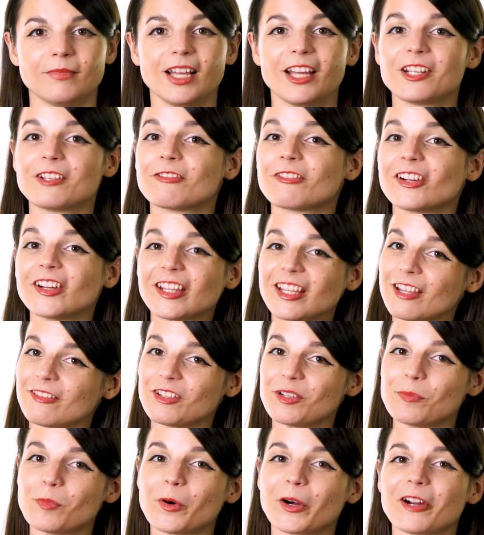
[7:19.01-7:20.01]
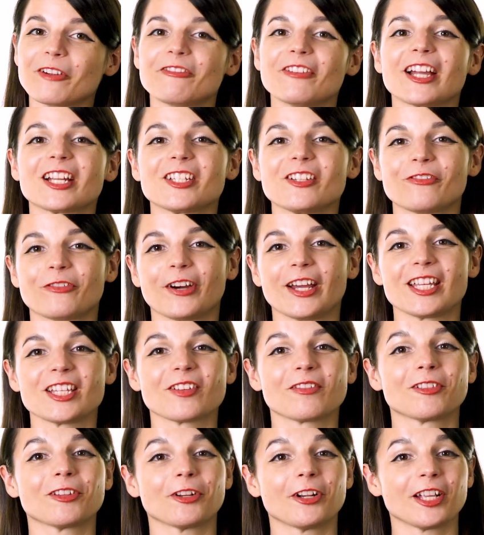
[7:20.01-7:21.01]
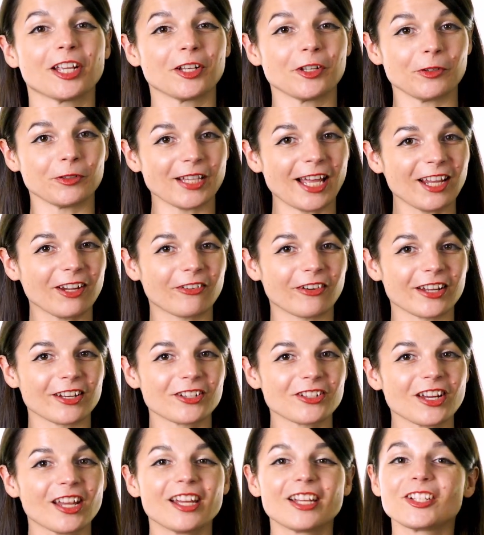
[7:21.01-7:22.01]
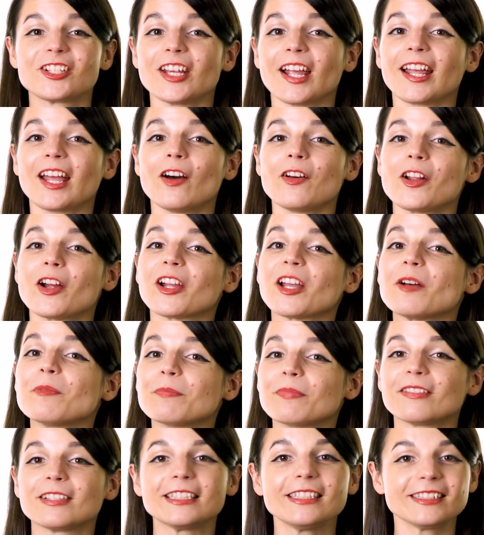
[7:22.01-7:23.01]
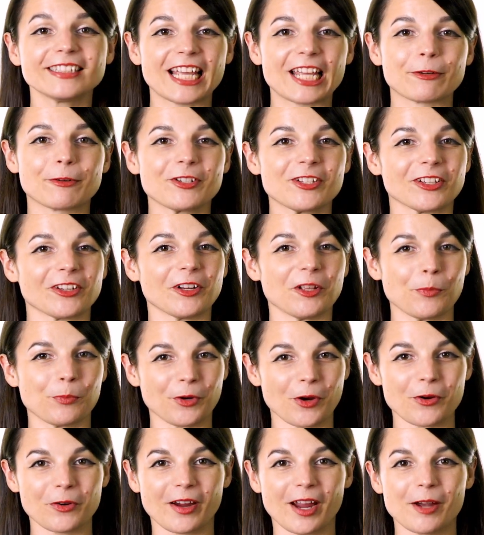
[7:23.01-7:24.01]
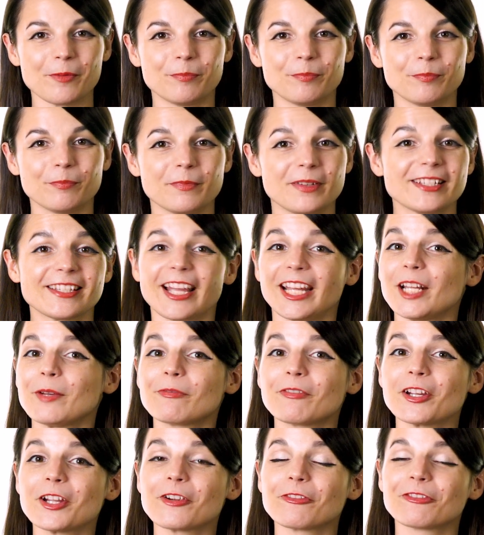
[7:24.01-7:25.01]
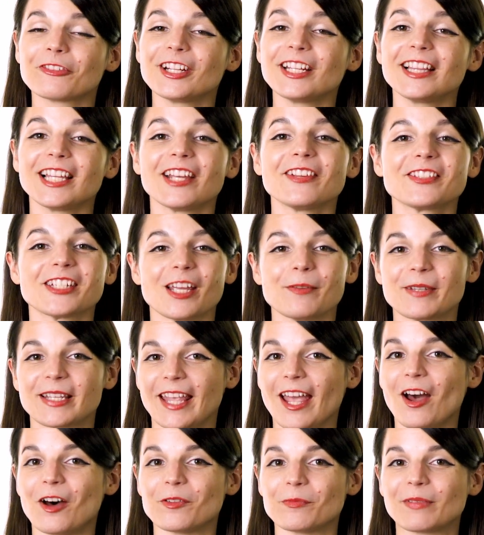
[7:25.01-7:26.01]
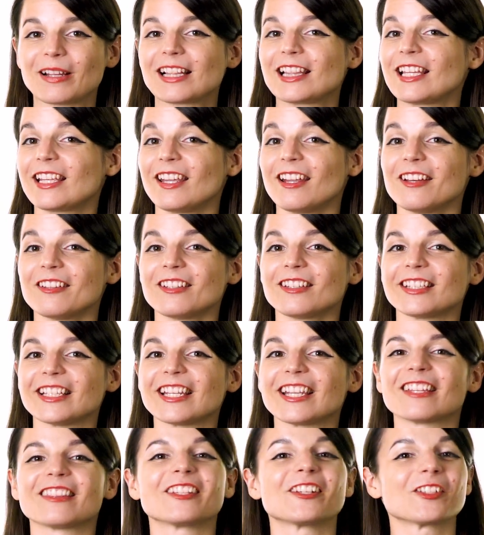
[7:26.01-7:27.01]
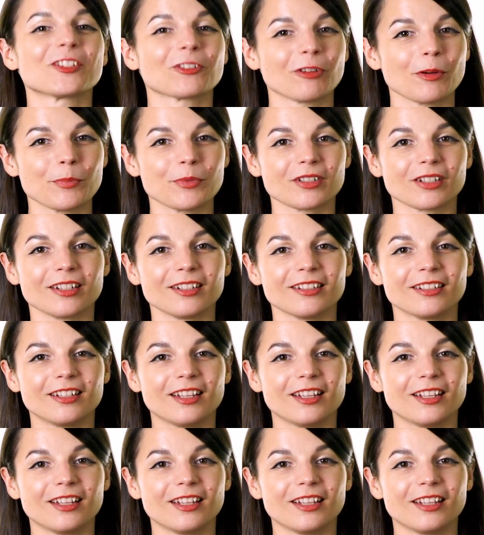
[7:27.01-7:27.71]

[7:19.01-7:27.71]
And for even more effective ways of learning a new language, check out our complete language learning program. Sign up for your free lifetime account by clicking on the link in the description.